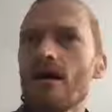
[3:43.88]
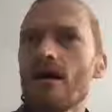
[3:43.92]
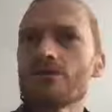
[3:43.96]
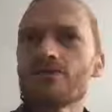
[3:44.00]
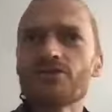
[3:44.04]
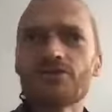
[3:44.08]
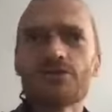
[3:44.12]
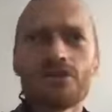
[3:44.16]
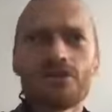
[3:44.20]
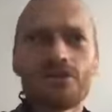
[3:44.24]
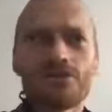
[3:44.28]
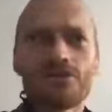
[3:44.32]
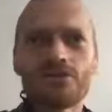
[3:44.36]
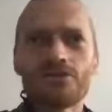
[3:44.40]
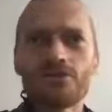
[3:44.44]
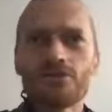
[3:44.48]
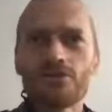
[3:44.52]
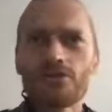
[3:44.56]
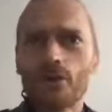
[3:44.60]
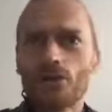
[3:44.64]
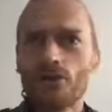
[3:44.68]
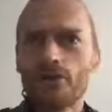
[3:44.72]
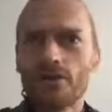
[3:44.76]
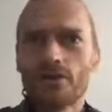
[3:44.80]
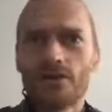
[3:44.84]
took a
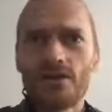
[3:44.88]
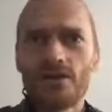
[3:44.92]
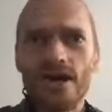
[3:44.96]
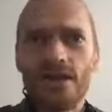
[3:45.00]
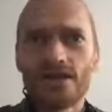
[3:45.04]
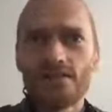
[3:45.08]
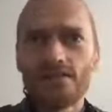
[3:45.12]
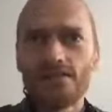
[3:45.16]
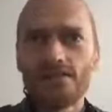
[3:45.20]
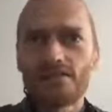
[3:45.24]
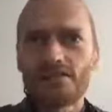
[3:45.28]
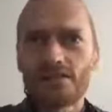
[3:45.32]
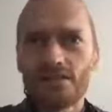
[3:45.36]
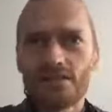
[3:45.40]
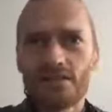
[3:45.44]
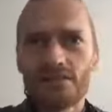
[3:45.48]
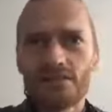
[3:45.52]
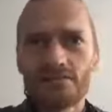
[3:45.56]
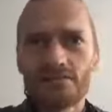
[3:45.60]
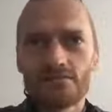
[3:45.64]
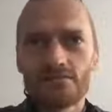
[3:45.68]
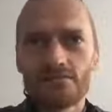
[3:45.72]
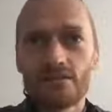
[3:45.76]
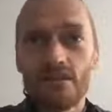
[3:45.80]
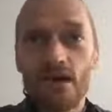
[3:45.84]
yoga class
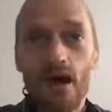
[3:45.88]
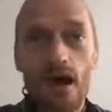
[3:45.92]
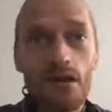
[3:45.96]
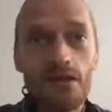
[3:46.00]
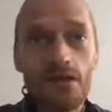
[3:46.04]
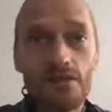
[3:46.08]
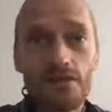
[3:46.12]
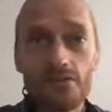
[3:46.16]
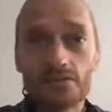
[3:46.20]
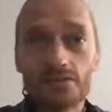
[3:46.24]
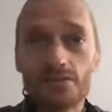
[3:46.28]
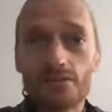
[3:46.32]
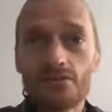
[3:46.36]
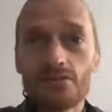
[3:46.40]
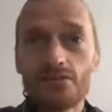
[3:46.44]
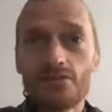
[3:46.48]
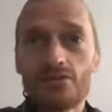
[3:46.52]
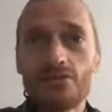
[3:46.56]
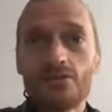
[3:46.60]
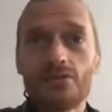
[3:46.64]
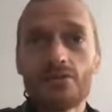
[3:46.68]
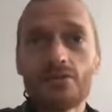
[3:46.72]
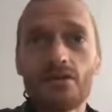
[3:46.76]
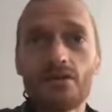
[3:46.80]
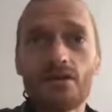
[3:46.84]
in
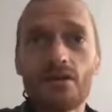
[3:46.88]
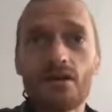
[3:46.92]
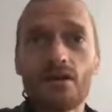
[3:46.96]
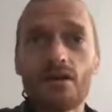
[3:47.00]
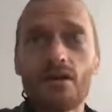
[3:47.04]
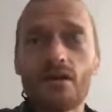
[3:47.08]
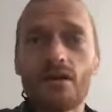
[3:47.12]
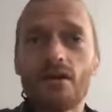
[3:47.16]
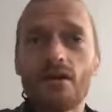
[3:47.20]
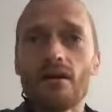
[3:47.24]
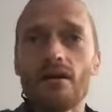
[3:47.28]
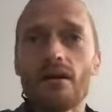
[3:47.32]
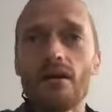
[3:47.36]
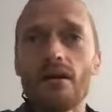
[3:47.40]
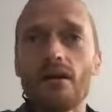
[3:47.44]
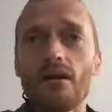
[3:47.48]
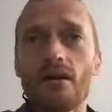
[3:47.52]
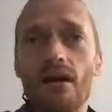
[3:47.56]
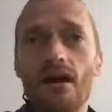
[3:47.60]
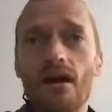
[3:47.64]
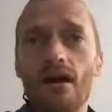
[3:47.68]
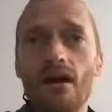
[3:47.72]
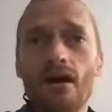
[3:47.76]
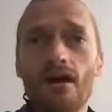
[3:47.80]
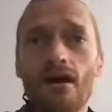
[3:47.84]
college.
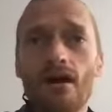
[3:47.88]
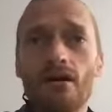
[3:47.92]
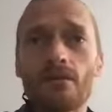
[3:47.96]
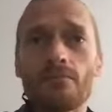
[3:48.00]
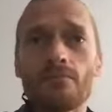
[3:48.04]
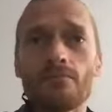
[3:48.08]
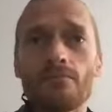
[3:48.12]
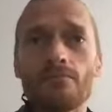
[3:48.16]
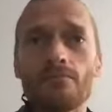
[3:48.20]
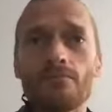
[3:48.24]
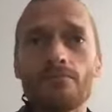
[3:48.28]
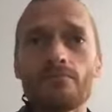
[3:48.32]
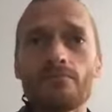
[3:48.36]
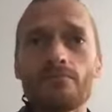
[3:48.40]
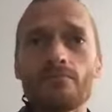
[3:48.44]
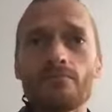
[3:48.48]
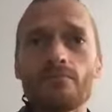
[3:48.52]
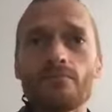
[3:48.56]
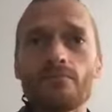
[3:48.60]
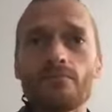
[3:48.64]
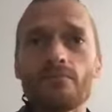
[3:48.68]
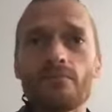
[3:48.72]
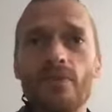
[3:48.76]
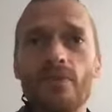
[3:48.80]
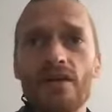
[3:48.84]

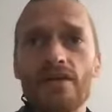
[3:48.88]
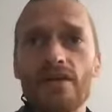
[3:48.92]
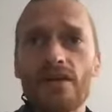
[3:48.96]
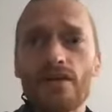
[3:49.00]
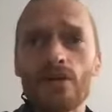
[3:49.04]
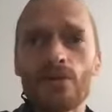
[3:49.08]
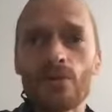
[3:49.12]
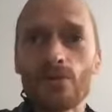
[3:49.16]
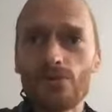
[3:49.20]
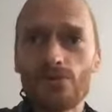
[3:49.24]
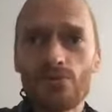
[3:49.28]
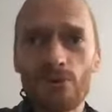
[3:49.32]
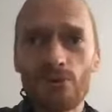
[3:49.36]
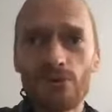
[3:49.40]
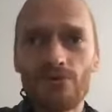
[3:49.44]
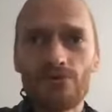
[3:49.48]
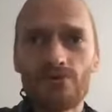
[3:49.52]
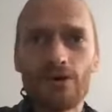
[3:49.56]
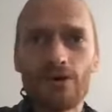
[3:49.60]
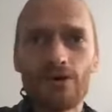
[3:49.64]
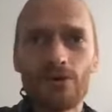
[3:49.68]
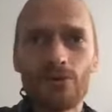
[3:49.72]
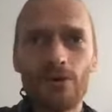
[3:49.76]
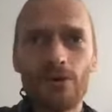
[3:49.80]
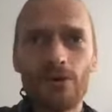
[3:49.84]
I think it was one of
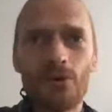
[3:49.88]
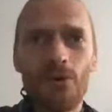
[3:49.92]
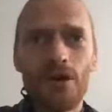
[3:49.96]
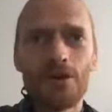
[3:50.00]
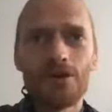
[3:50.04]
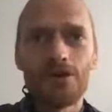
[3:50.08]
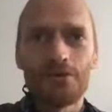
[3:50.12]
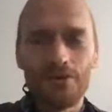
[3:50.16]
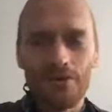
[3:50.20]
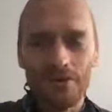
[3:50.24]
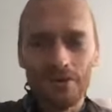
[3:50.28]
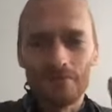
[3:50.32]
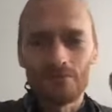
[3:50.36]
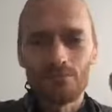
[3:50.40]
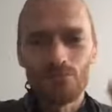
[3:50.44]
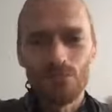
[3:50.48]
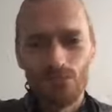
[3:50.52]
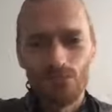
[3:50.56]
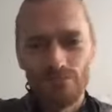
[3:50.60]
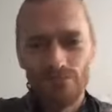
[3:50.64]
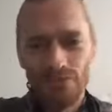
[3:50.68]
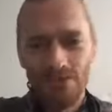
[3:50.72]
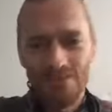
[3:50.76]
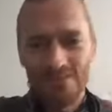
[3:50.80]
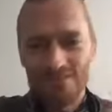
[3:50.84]
our required like
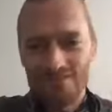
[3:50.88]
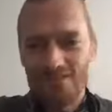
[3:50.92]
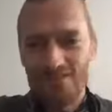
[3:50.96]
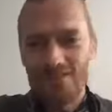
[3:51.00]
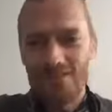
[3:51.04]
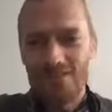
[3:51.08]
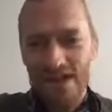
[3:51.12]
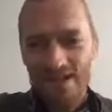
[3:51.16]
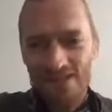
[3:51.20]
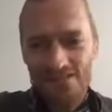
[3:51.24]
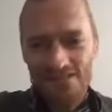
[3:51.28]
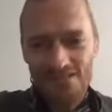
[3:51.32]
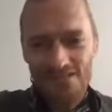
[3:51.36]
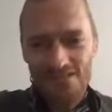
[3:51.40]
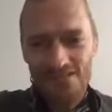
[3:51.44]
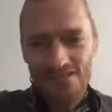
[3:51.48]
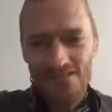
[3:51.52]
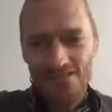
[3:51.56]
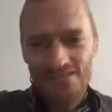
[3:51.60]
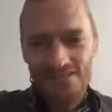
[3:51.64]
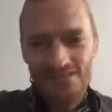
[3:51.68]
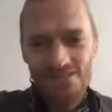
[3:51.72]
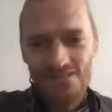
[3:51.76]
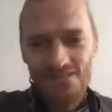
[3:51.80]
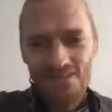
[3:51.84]
movement
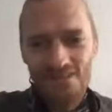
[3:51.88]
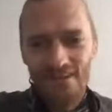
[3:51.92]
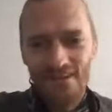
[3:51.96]
classes.